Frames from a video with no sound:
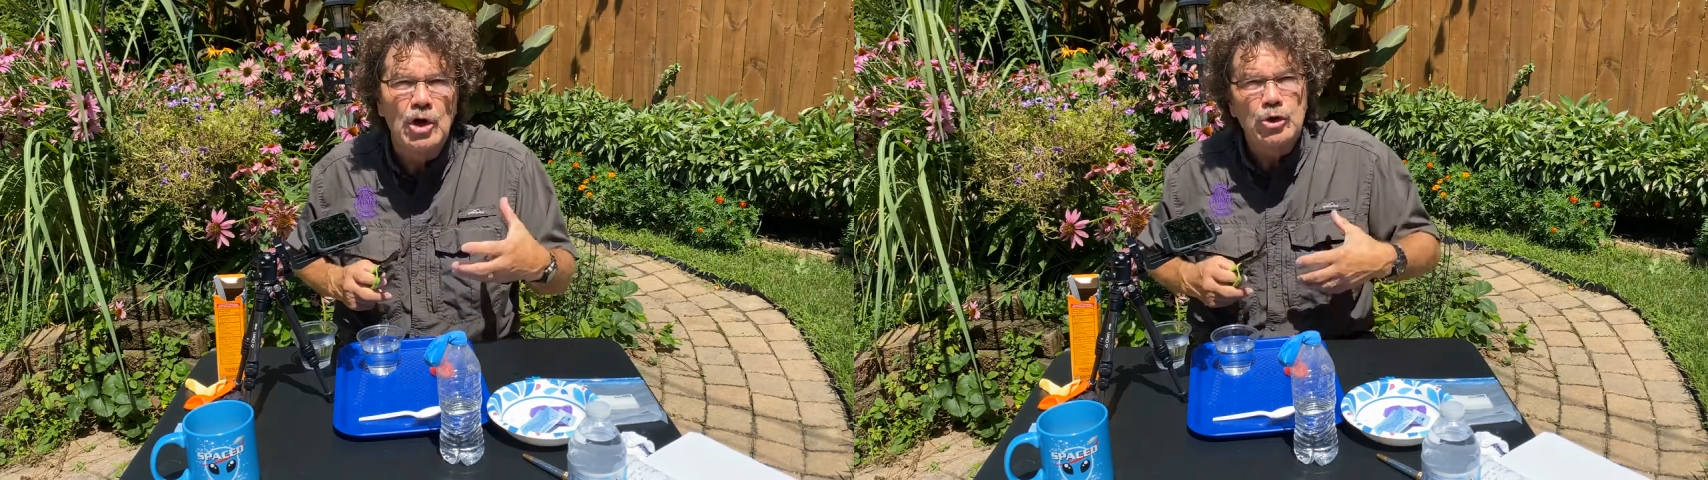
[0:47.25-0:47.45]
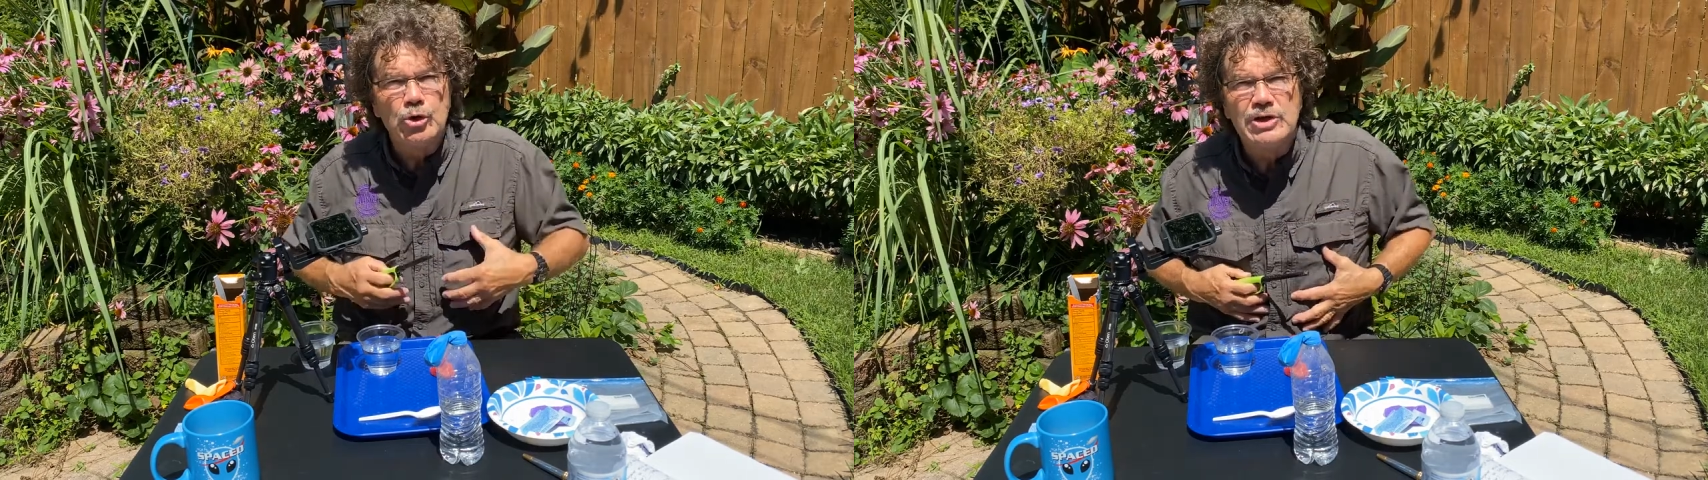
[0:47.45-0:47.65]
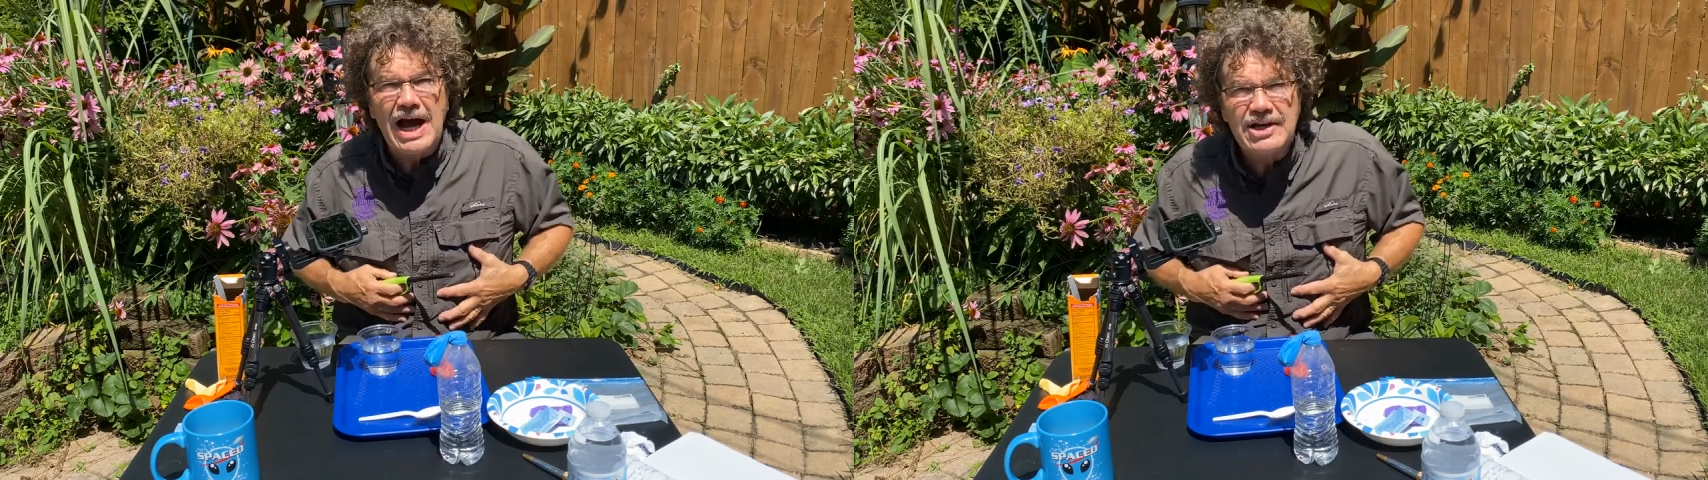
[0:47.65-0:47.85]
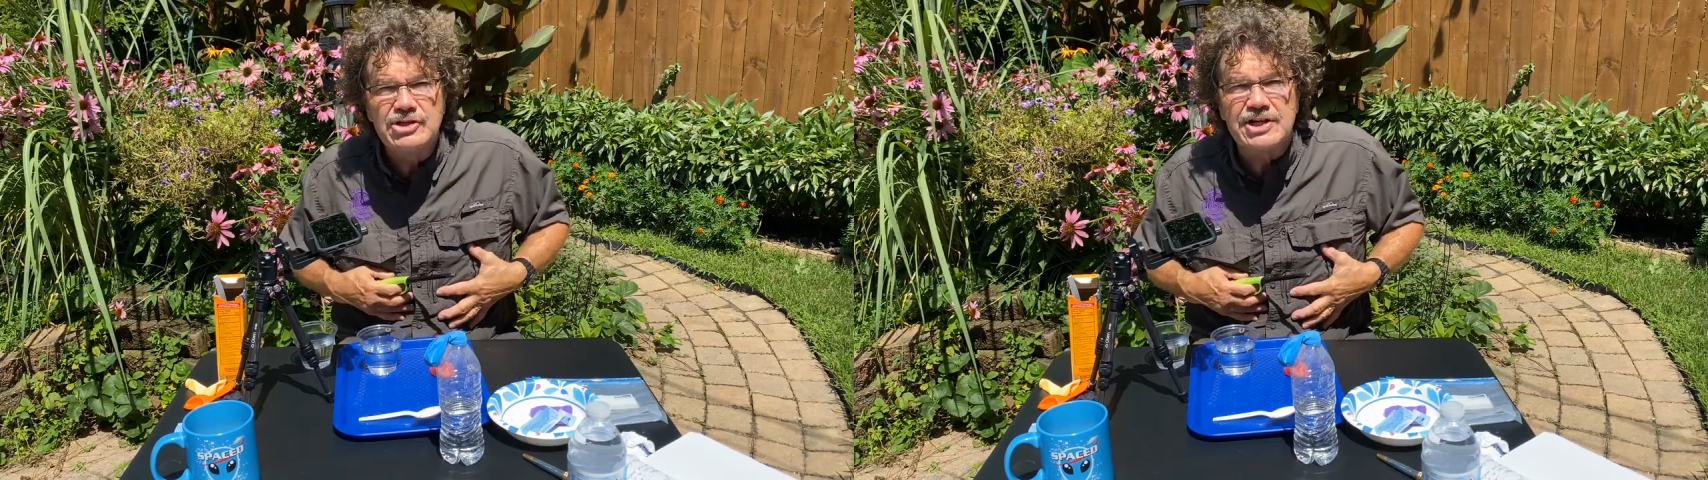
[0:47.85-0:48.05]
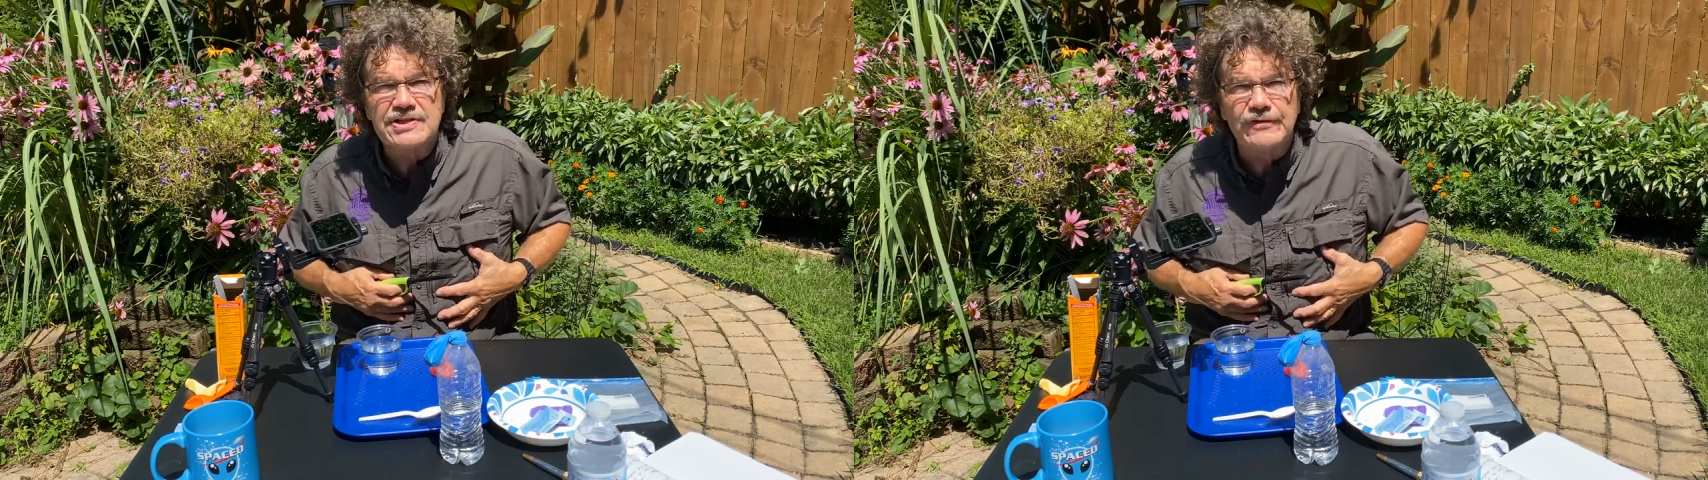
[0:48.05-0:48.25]
you
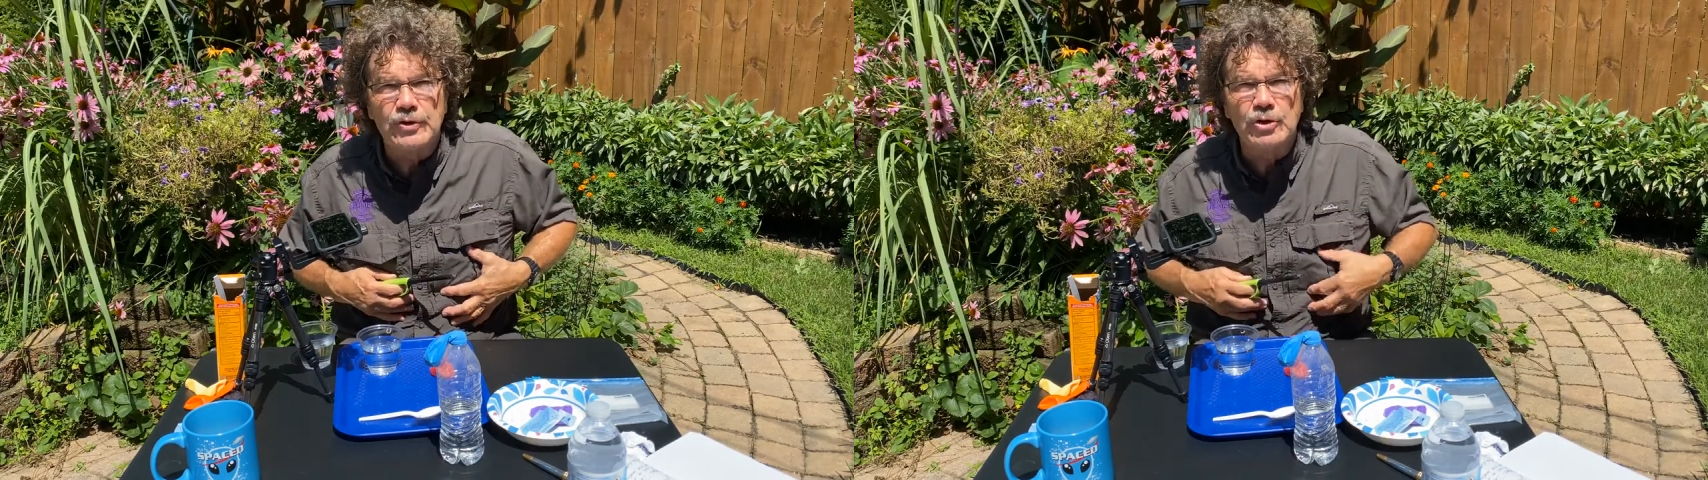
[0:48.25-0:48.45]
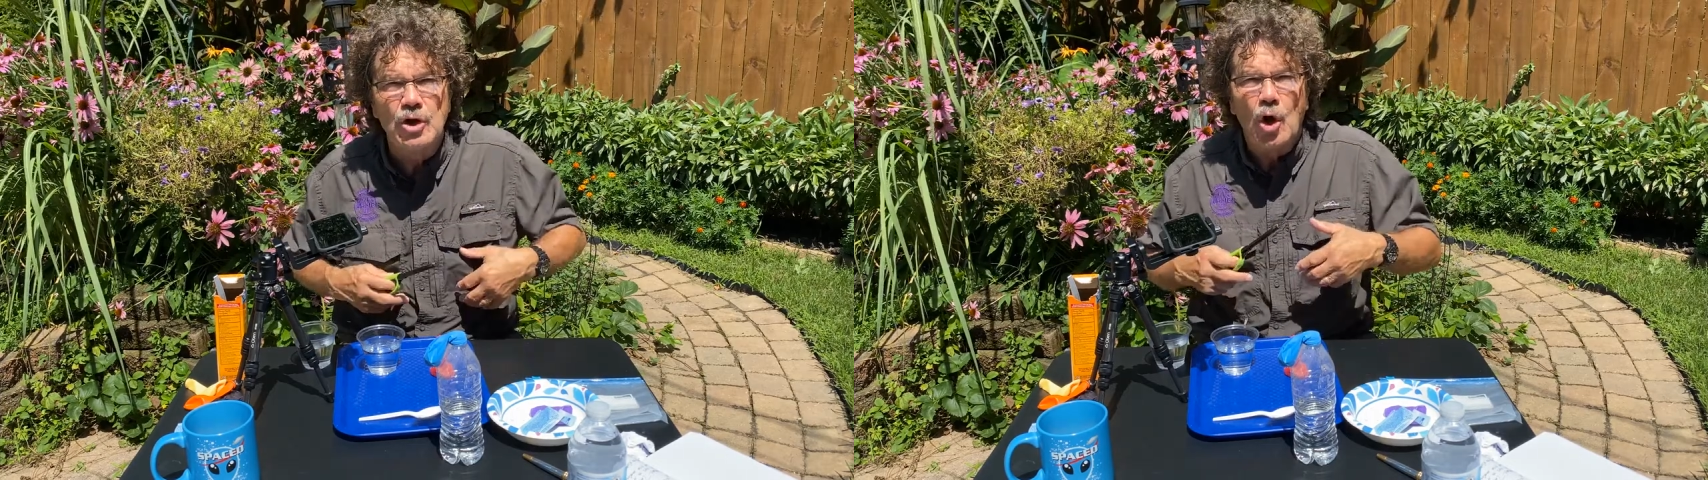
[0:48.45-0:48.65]
digest food